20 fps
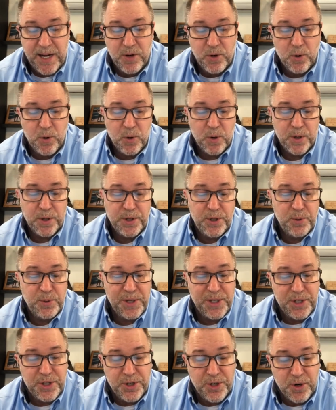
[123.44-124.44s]
or to
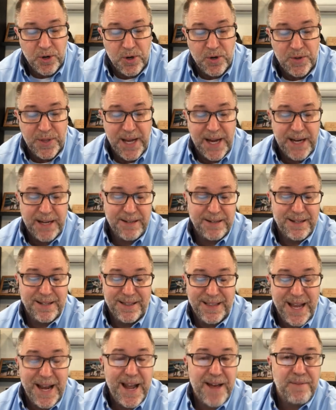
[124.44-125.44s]
ensure that
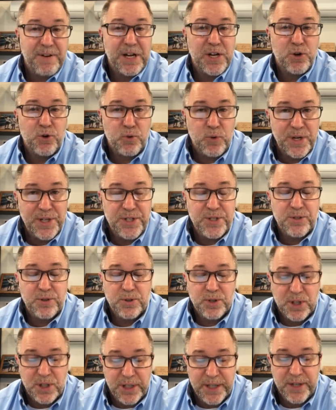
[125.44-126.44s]
they have a
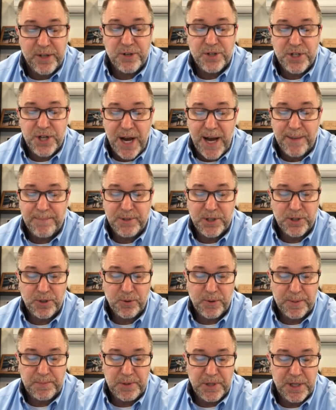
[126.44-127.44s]
crystal clear job
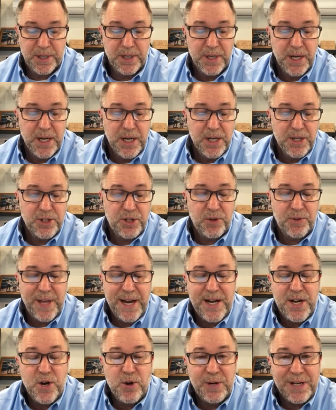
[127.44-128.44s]
description so
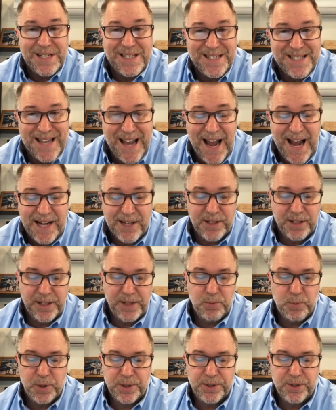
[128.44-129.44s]
they know exactly
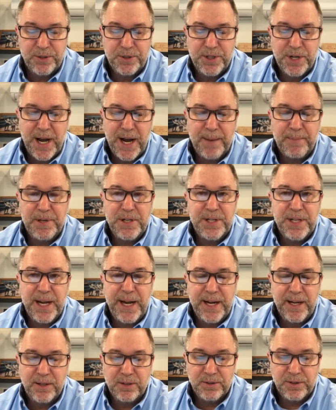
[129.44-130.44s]
what their job
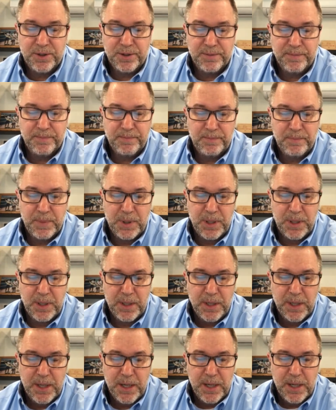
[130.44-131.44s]
entails.
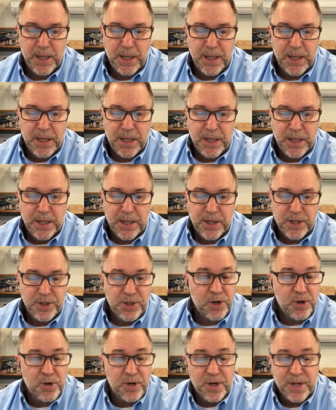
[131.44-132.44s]

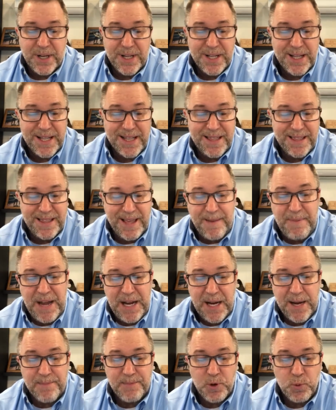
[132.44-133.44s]
Sure, they may
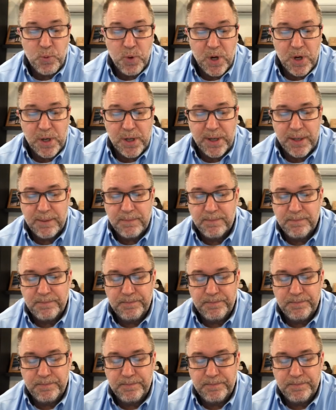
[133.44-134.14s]
come to work.